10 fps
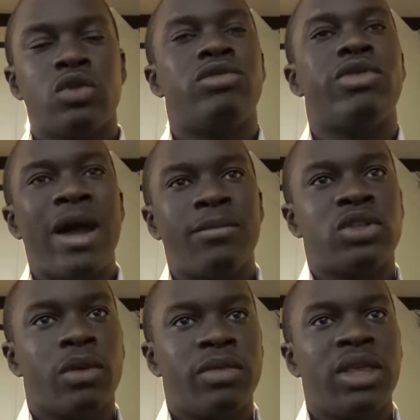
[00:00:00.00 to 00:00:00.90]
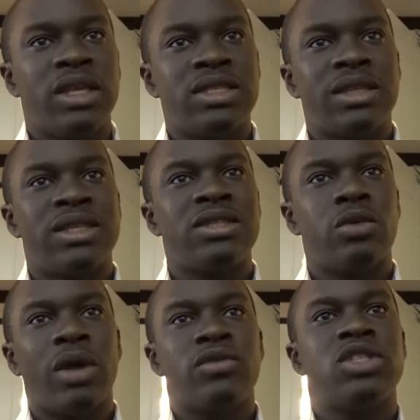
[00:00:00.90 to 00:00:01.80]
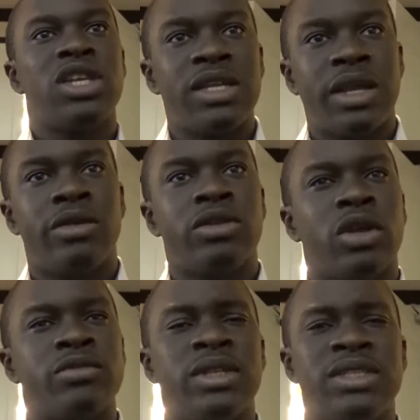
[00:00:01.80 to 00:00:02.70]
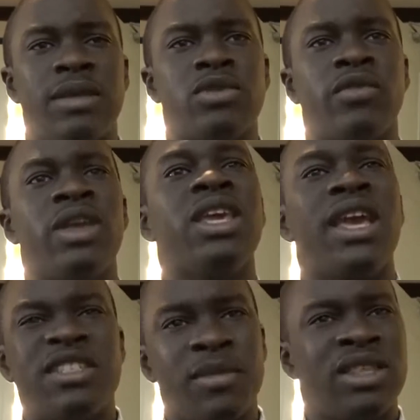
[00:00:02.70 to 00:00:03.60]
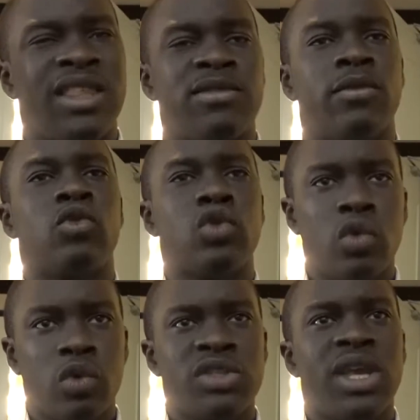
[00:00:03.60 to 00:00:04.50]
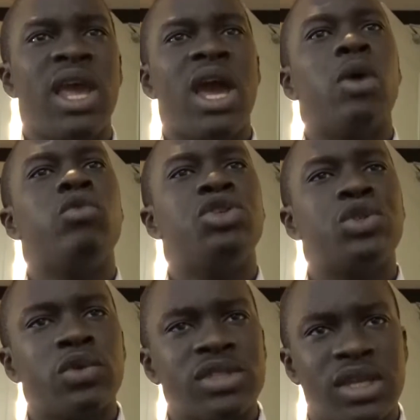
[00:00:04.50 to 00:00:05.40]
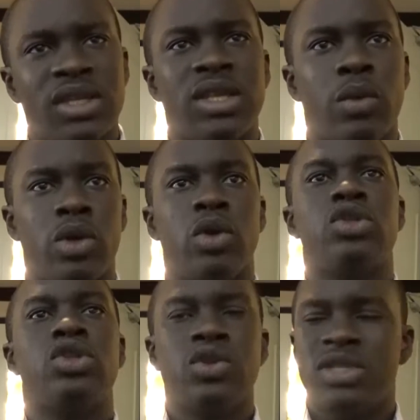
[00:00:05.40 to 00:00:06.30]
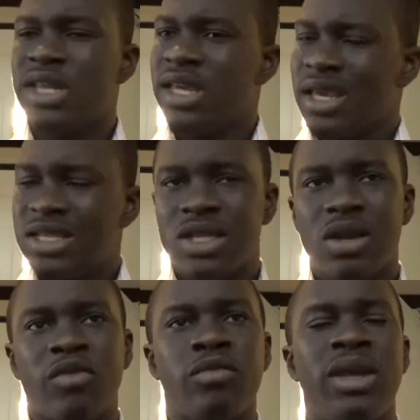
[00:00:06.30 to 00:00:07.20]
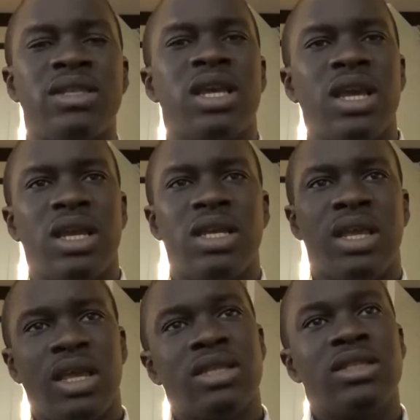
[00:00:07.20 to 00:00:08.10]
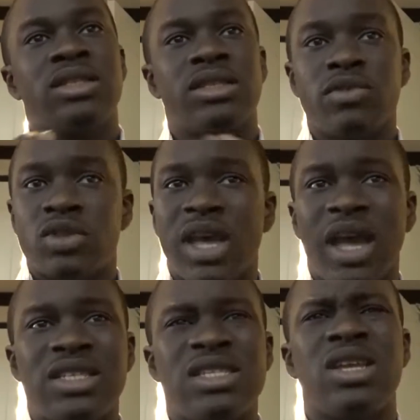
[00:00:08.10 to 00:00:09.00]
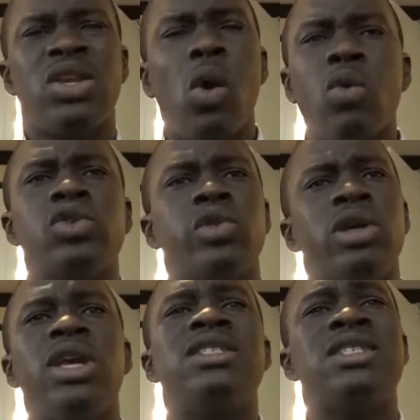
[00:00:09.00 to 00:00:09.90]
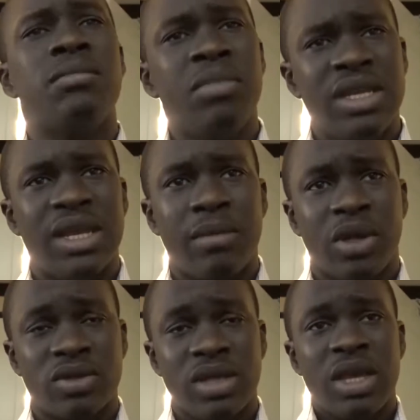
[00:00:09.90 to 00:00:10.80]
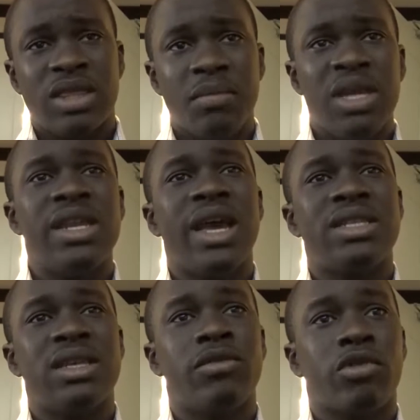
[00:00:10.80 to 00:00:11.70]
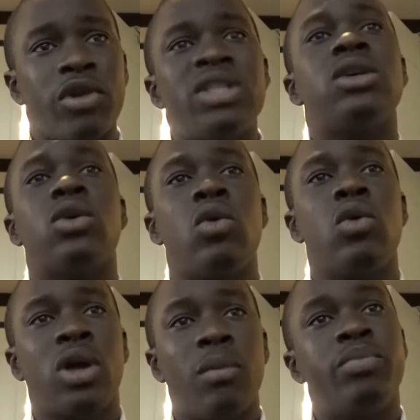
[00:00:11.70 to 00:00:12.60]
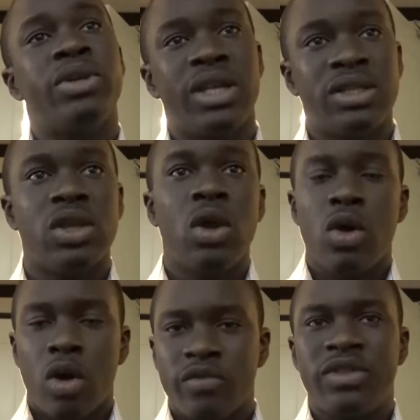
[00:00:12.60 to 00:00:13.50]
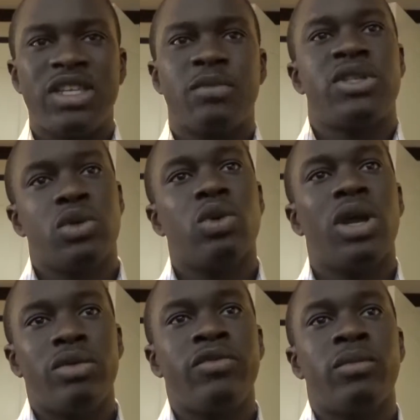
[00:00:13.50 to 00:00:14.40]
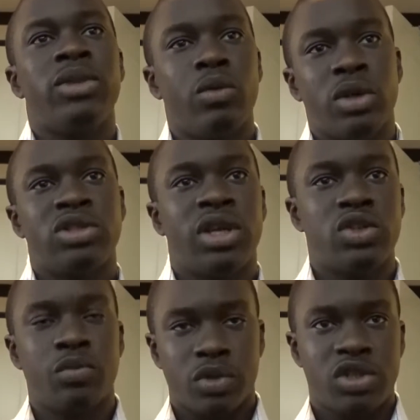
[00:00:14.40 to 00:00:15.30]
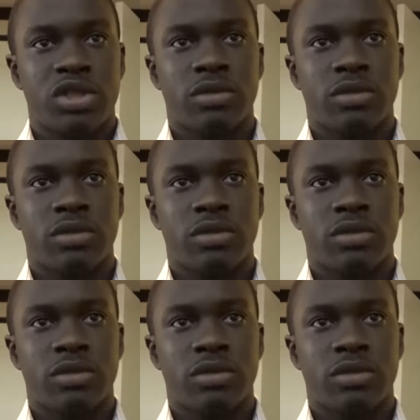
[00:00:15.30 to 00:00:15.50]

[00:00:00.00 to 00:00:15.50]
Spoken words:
grab some things, the things that we have to change in terms of engagement, in terms of tools and resources that we're going to use in engaging government, in engaging civil society, and also engaging the media, because the media is a critical component of this particular reform that we're trying to push.